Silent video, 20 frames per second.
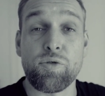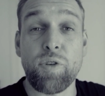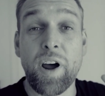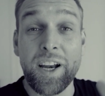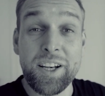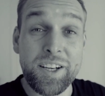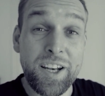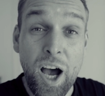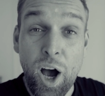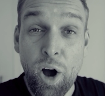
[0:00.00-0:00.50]

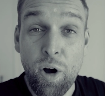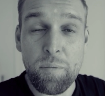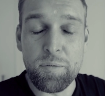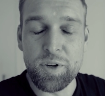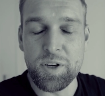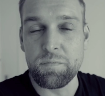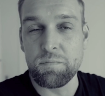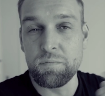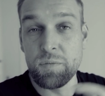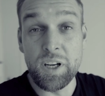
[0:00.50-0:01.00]
Right now I'm
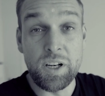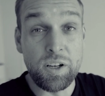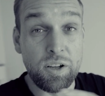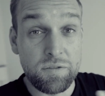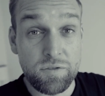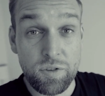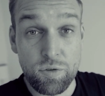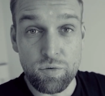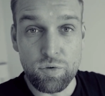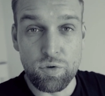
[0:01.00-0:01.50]
in the middle
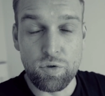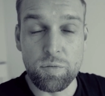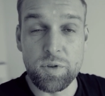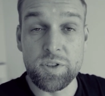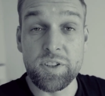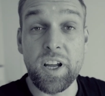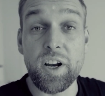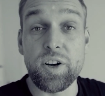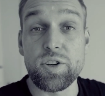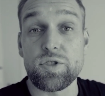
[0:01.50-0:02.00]
of the room
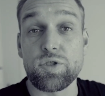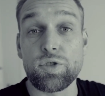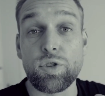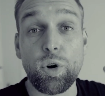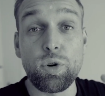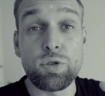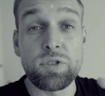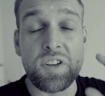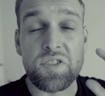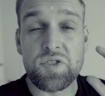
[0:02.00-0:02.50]
and there's
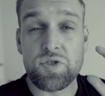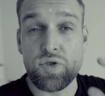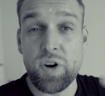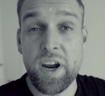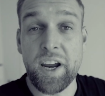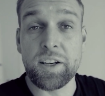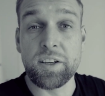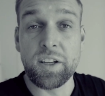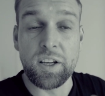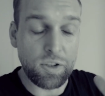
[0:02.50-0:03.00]
no
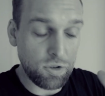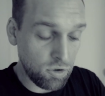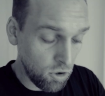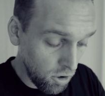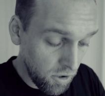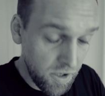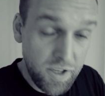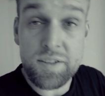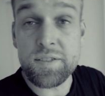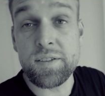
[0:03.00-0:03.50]
distracting
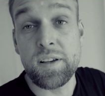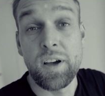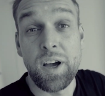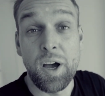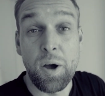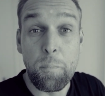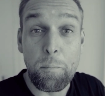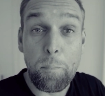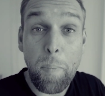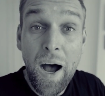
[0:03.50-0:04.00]
noise,
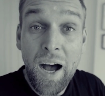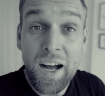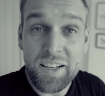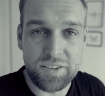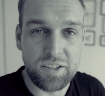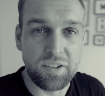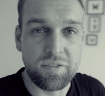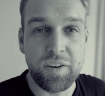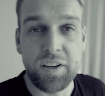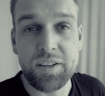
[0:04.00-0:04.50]
but
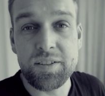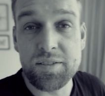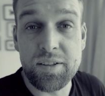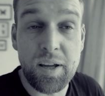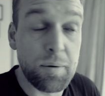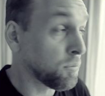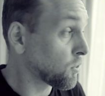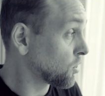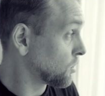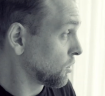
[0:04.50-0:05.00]
if I
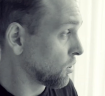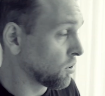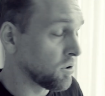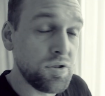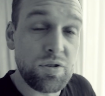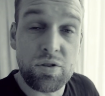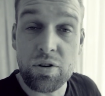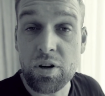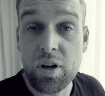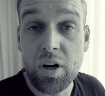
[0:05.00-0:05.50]
step
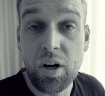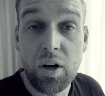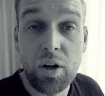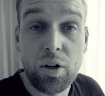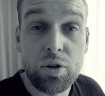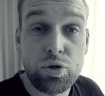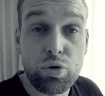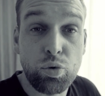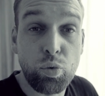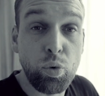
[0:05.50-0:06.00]
closer
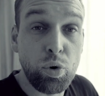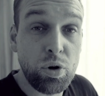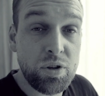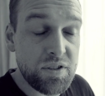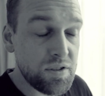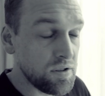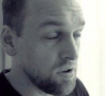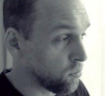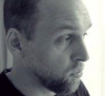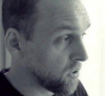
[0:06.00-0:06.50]

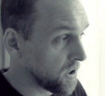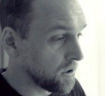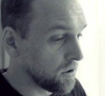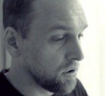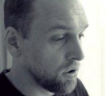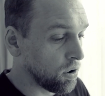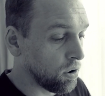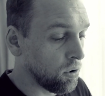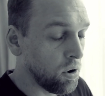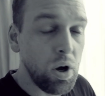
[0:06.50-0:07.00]
towards the
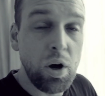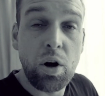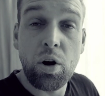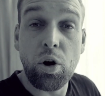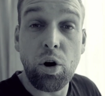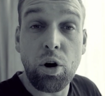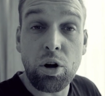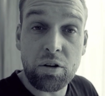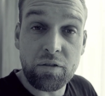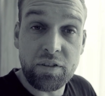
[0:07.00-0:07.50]
window,
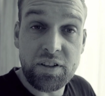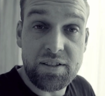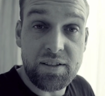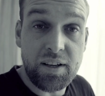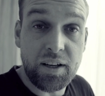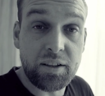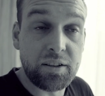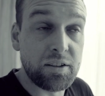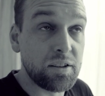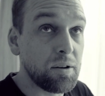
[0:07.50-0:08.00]
all of a
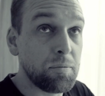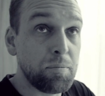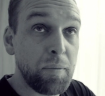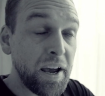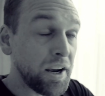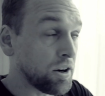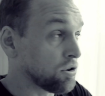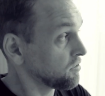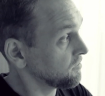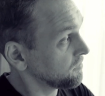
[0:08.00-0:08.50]
sudden the
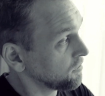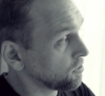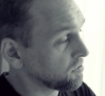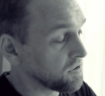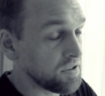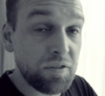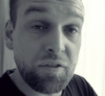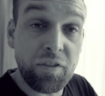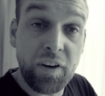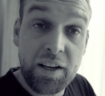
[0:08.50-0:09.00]
microphone
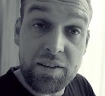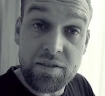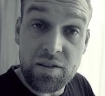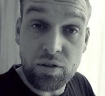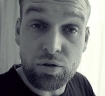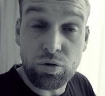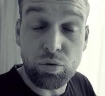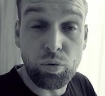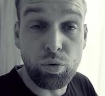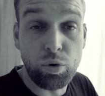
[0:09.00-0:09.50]
is
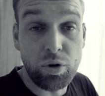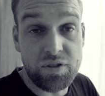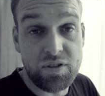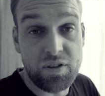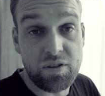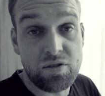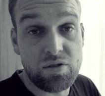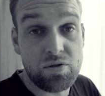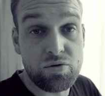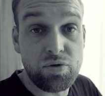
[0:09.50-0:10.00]
facing towards
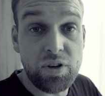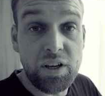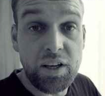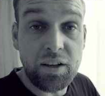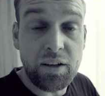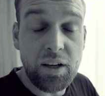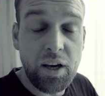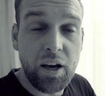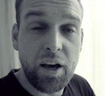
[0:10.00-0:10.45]
the street